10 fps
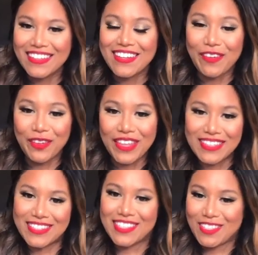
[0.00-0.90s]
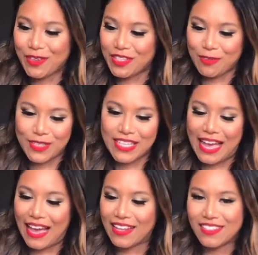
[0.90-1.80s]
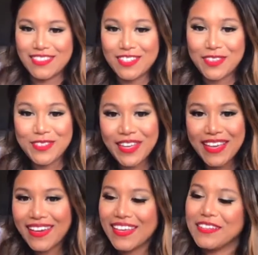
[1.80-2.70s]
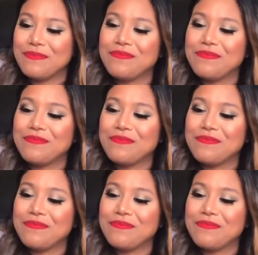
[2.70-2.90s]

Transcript: authentic Suki sauce to add to your sukiyaki.